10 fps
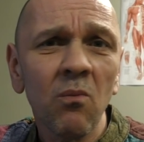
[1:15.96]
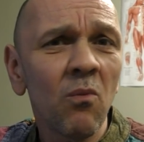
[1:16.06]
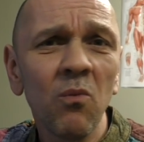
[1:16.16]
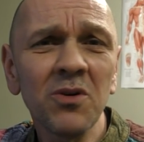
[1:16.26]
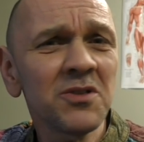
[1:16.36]

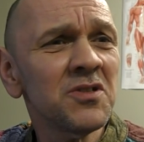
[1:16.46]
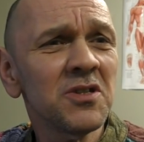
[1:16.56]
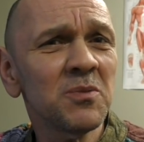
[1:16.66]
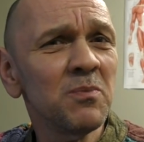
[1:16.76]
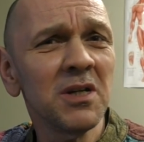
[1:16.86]
what does
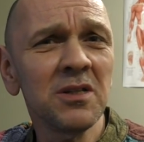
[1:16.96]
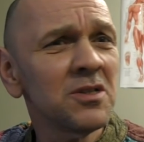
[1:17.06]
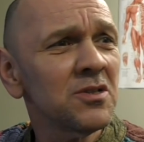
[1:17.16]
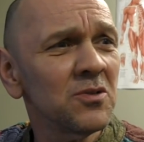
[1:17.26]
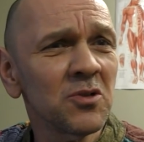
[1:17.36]
this mean,
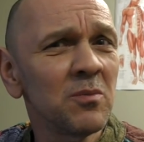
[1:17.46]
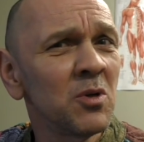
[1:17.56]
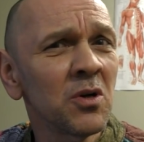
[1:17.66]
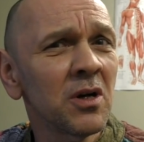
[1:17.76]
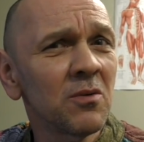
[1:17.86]
this onga
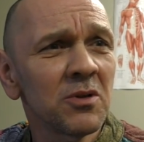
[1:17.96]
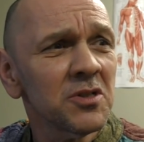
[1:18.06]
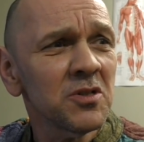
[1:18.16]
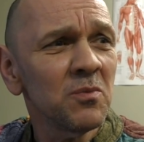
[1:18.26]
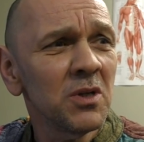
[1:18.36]
bonga? What
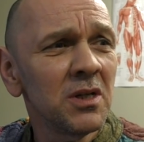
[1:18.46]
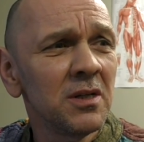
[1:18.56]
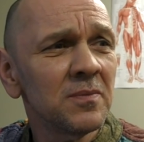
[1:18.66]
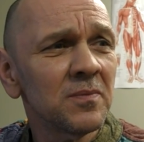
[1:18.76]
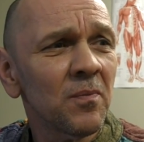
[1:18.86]
does it
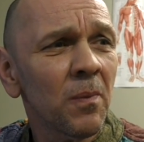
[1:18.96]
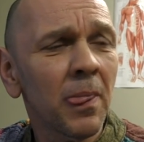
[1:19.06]
mean?